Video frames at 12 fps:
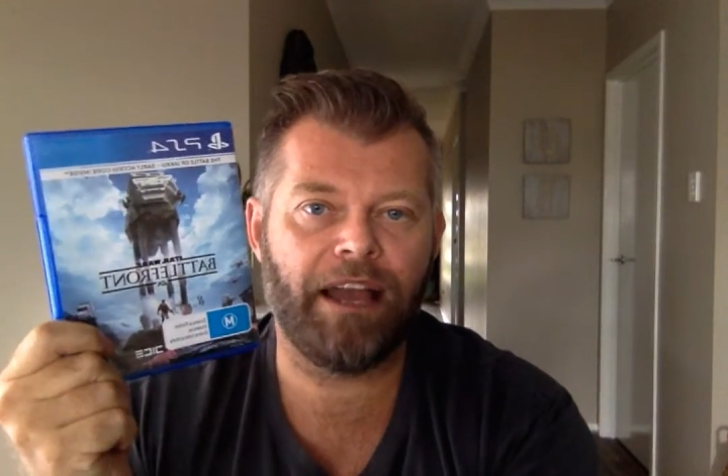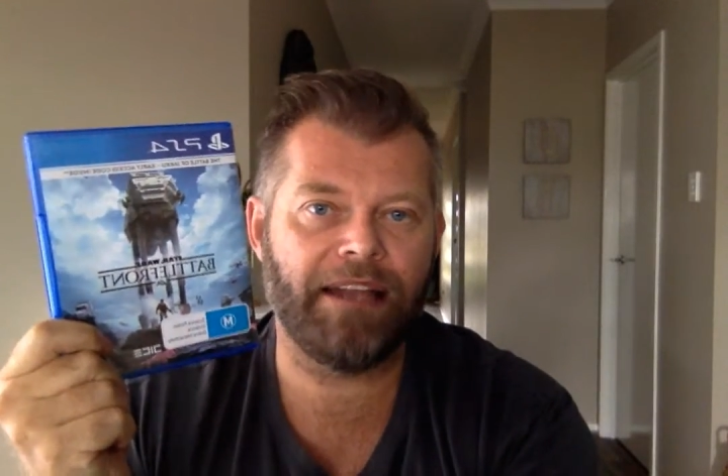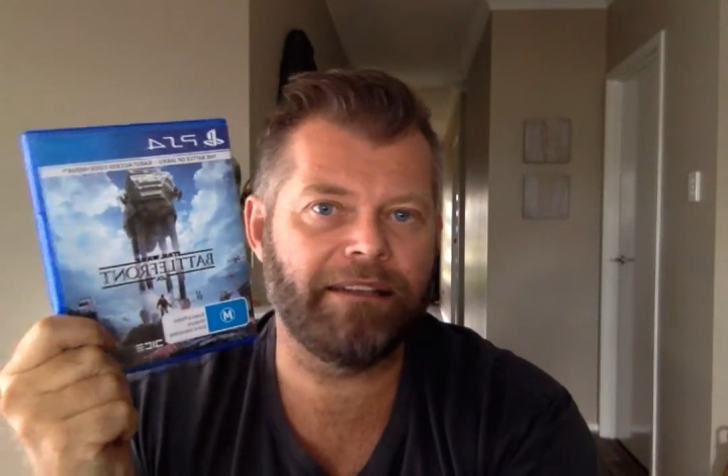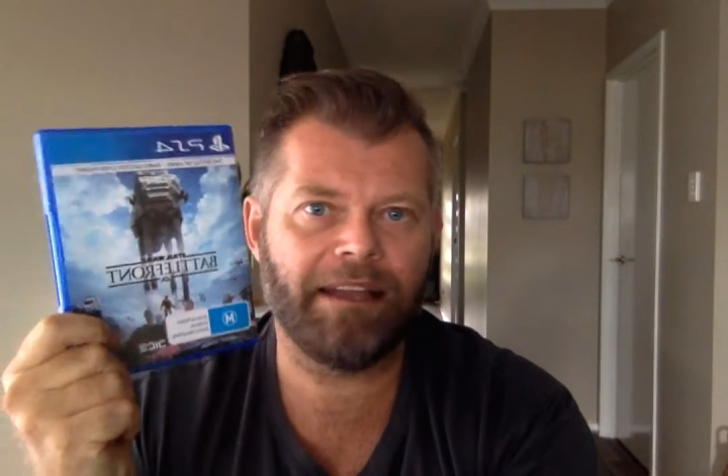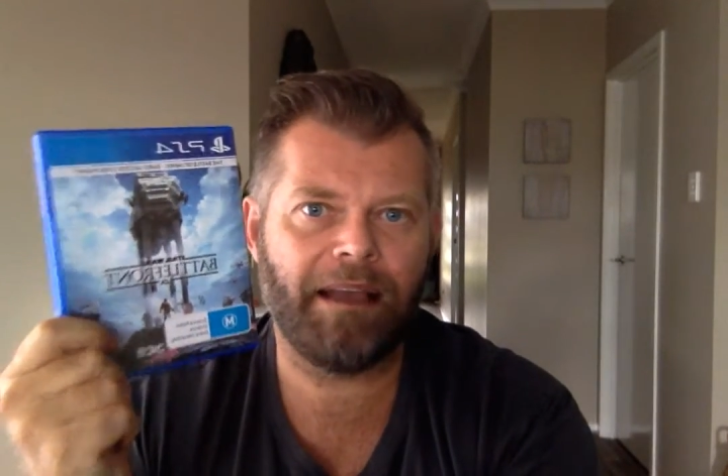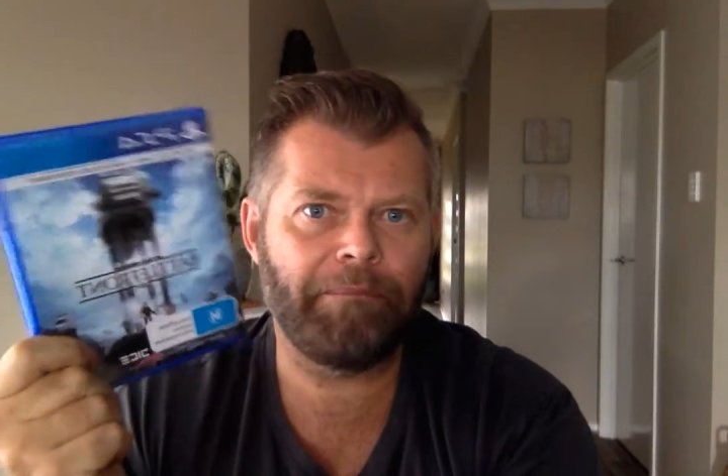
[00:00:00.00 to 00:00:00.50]

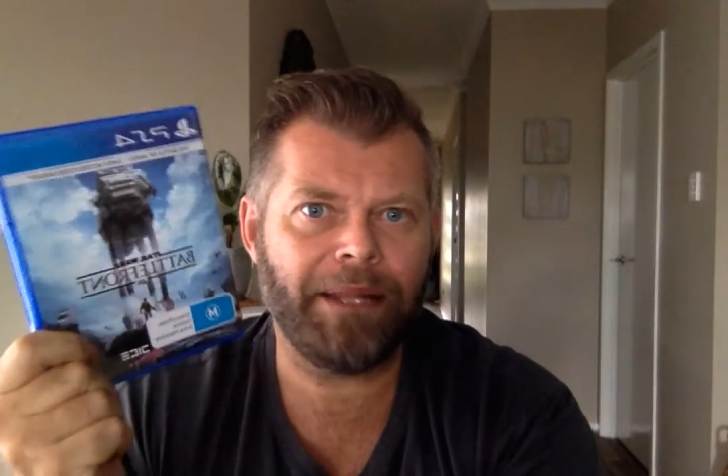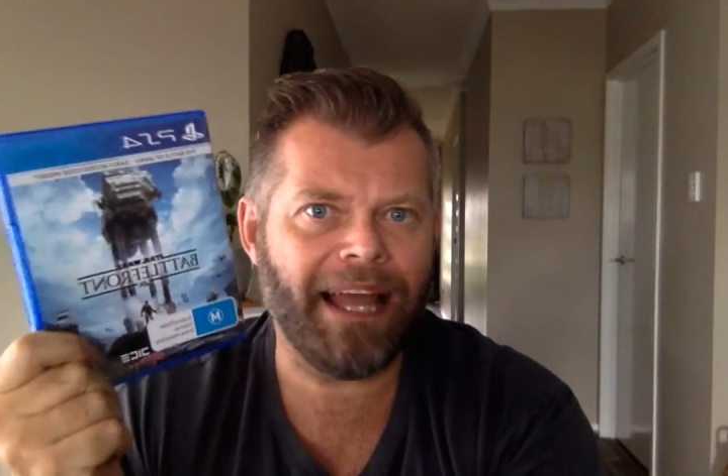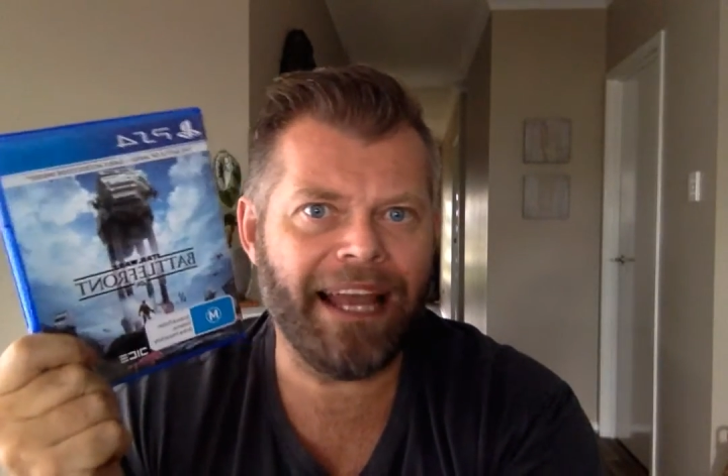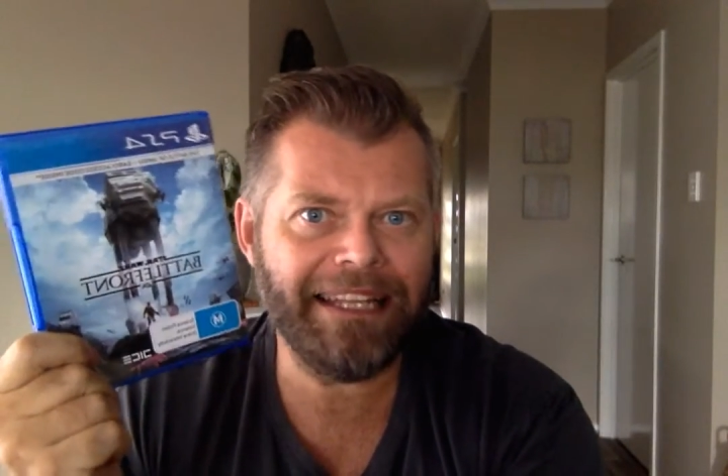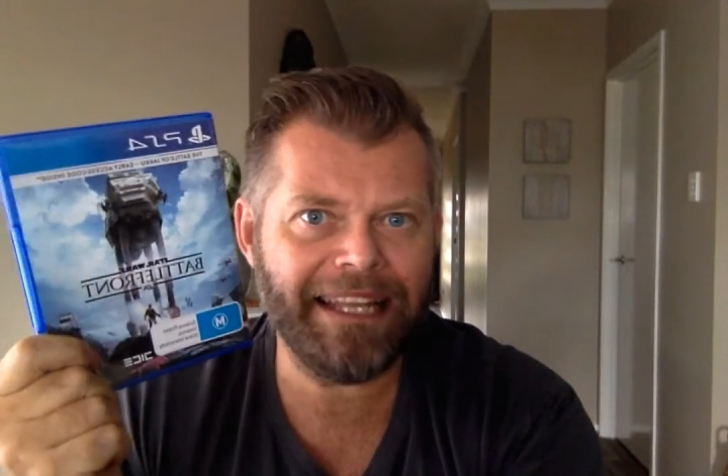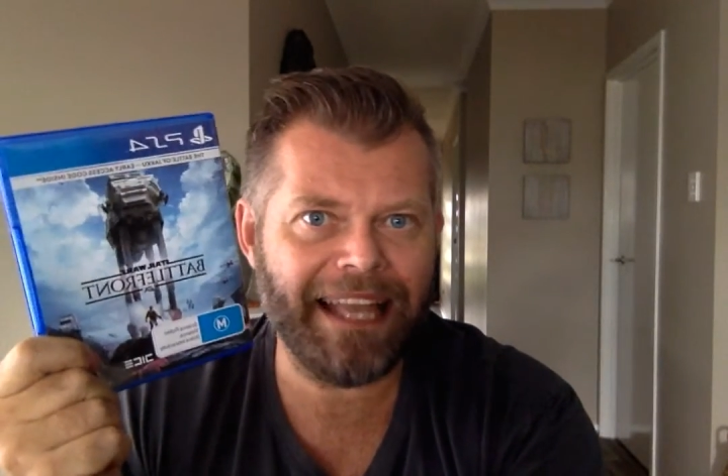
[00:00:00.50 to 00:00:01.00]
and
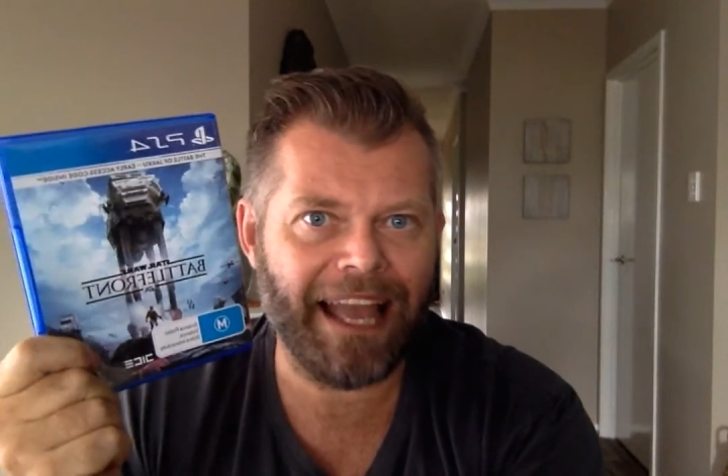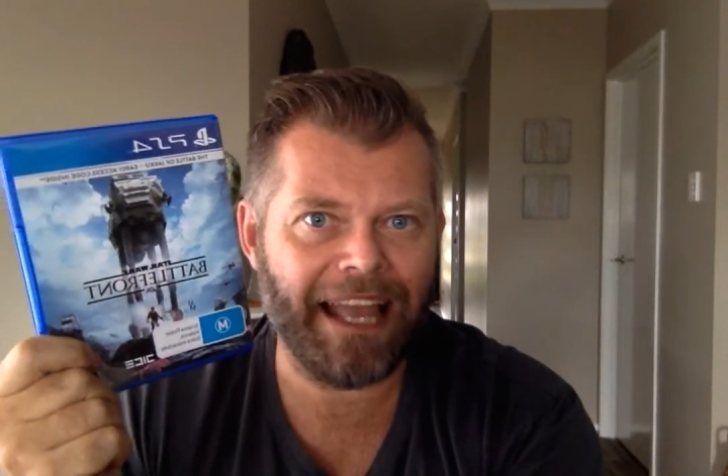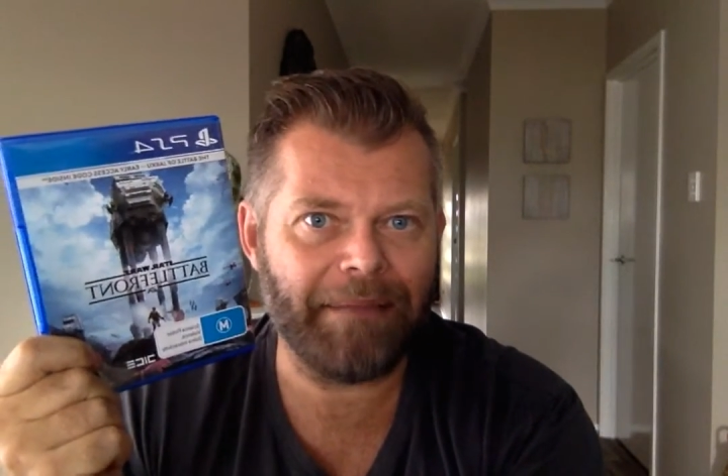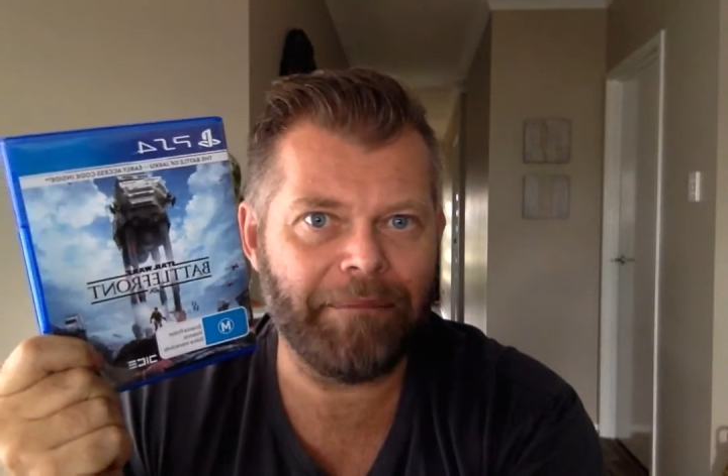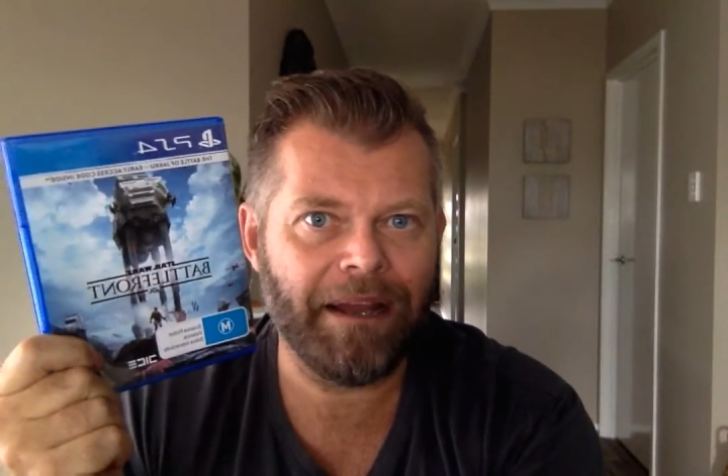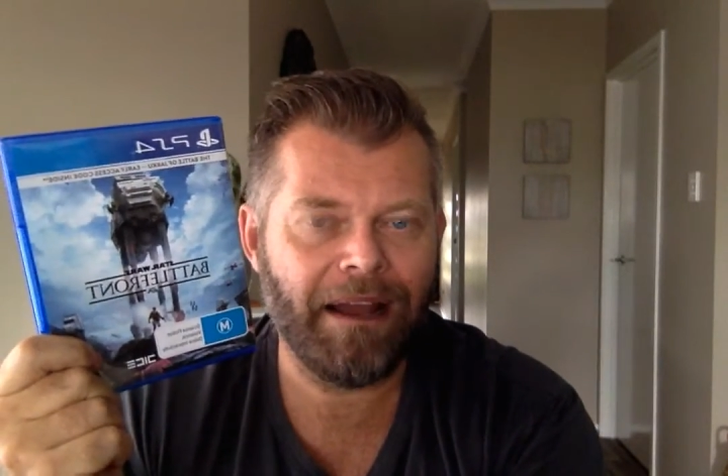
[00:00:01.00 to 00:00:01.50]
played the
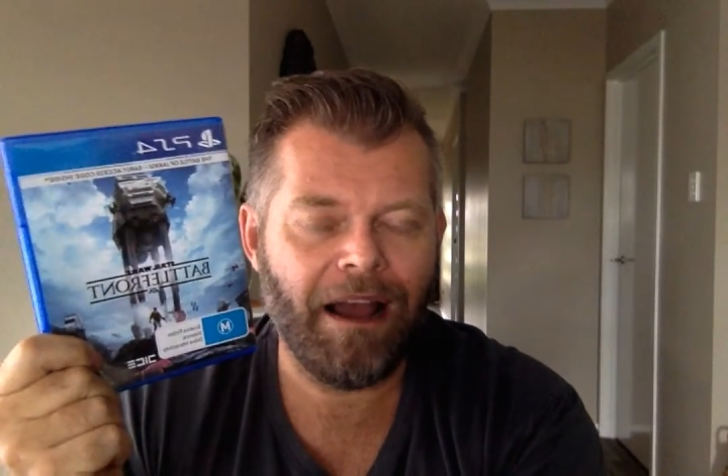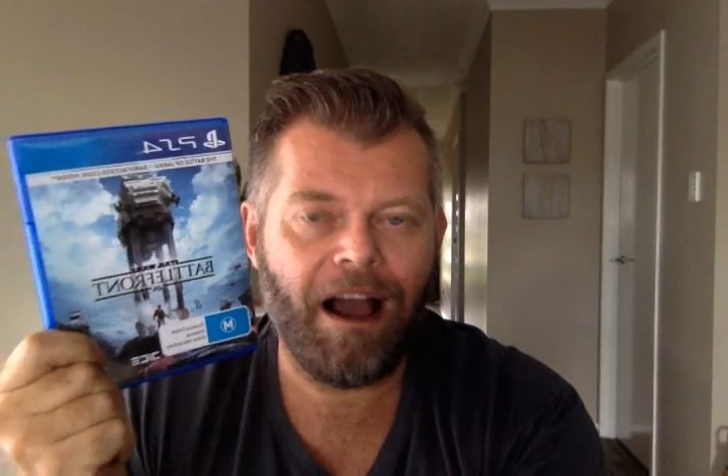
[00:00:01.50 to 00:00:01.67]
game,